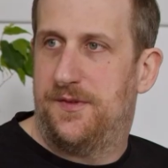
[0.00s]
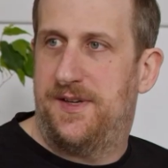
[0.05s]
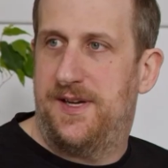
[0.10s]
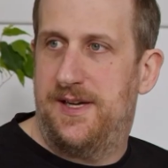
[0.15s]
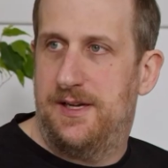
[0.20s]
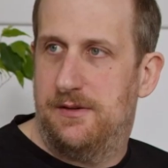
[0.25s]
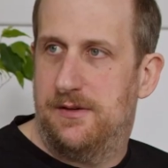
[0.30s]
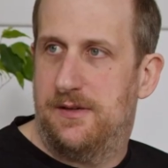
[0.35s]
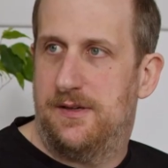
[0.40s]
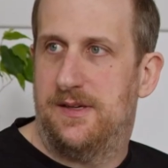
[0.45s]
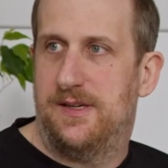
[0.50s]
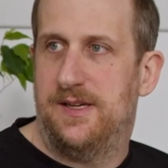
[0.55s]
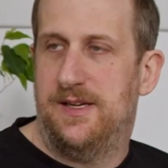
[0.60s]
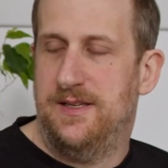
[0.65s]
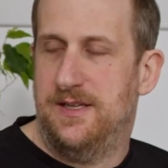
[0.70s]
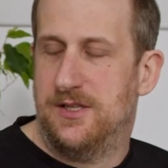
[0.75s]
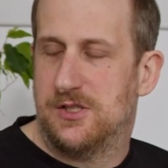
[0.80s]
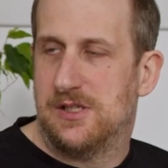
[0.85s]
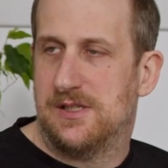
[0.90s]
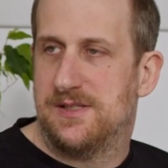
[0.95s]
their
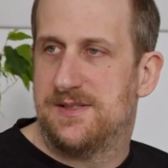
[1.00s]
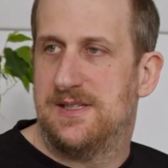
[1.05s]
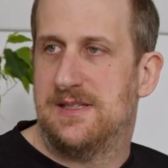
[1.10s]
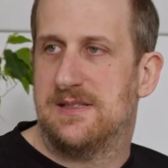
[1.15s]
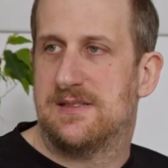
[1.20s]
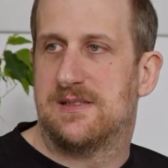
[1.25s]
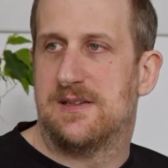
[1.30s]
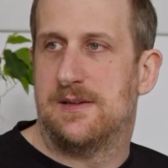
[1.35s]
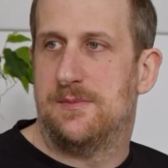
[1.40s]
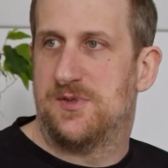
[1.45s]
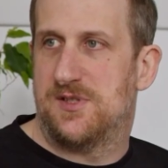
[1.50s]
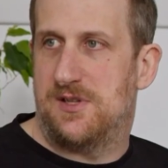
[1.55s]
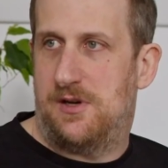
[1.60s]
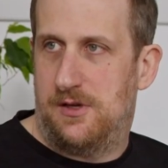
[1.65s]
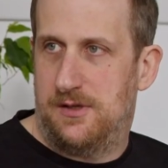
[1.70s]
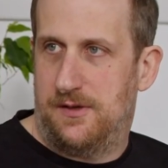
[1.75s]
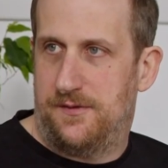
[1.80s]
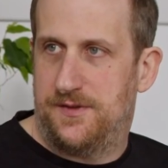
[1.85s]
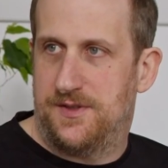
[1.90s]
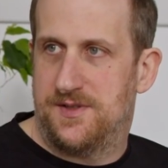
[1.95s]
initial systems,
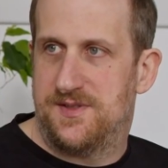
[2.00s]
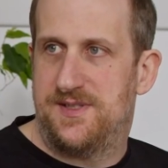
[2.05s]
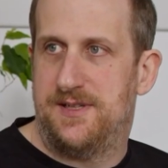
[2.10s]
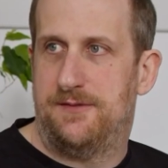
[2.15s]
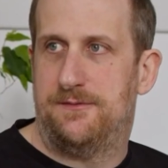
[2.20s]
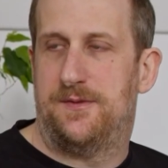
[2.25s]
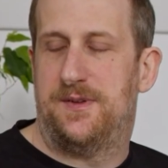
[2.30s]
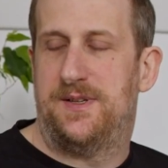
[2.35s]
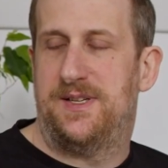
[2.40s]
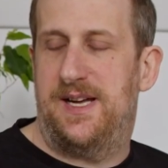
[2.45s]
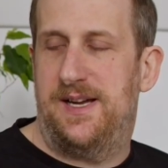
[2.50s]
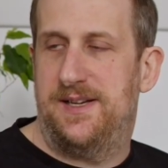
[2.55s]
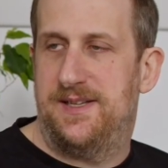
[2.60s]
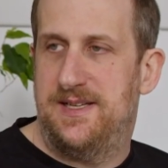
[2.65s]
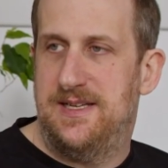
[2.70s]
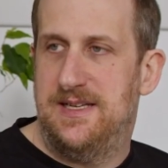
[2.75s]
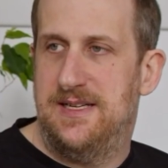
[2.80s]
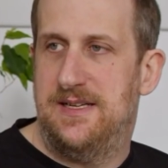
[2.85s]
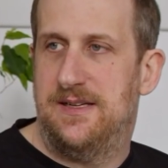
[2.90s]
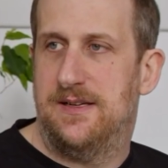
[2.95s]
all of those different
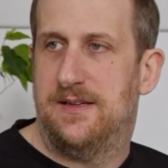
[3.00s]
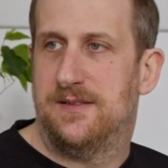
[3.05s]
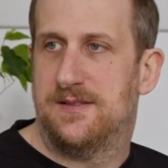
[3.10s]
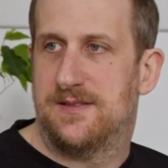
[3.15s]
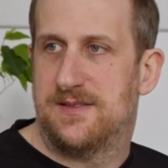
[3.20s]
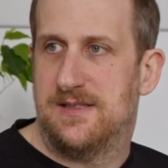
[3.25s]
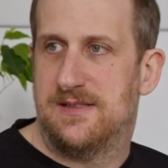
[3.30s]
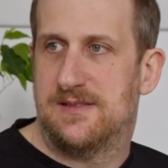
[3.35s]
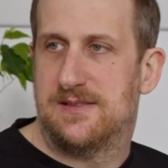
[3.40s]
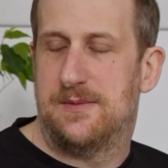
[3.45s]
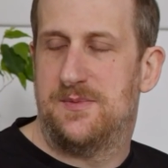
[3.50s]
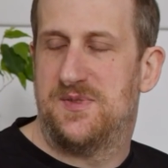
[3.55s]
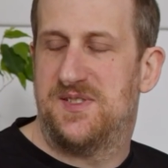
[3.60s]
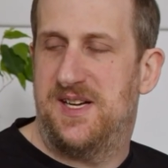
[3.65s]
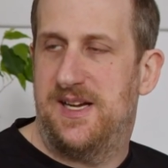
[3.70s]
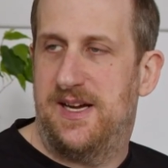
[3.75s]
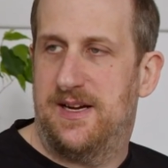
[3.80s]
IT systems they